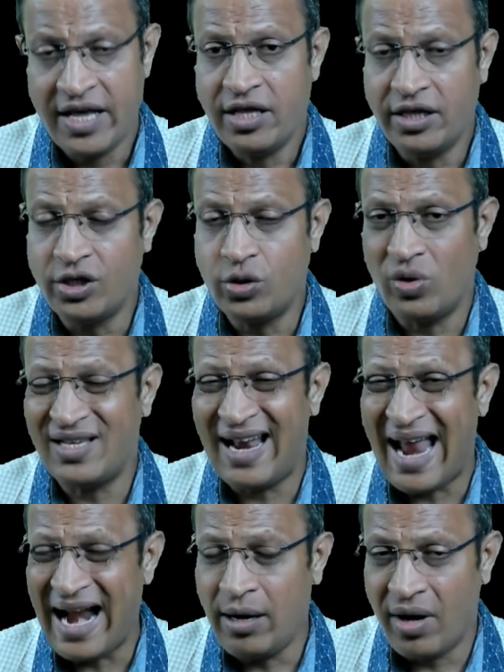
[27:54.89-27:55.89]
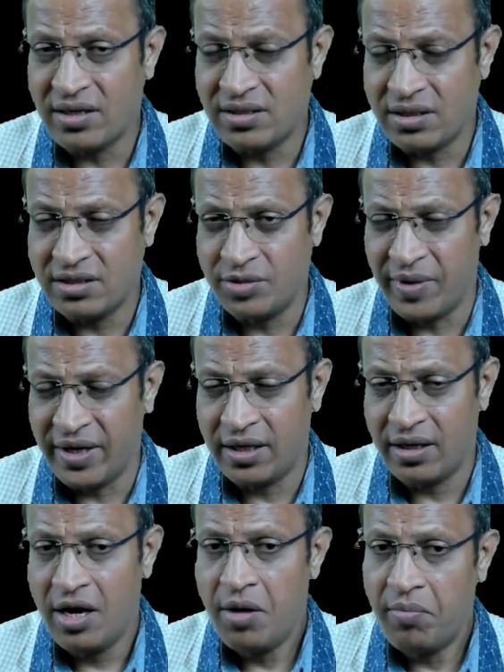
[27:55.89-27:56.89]
This was a landmark judgment,
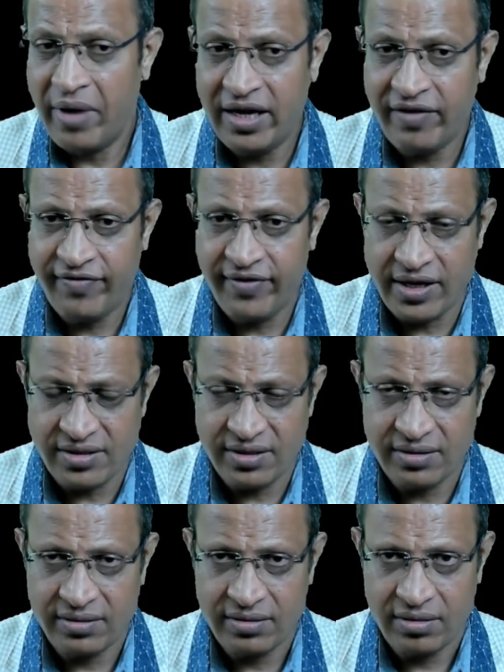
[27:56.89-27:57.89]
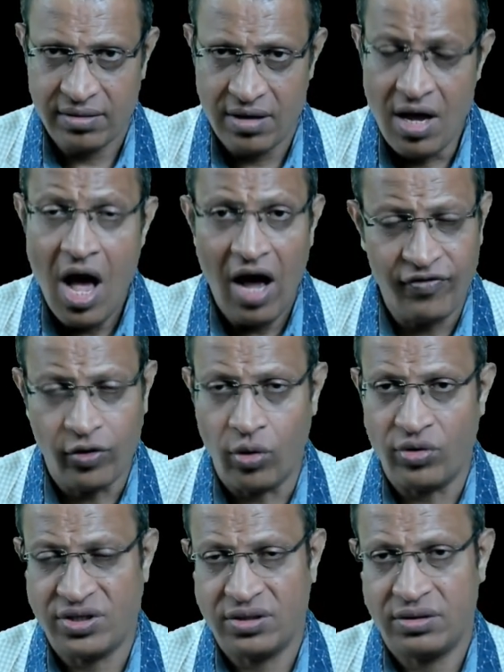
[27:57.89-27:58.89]
my dear friends. Of
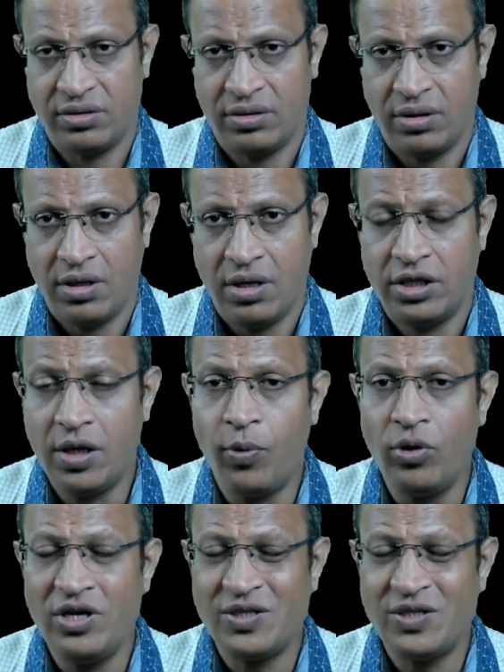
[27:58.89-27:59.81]
course, the police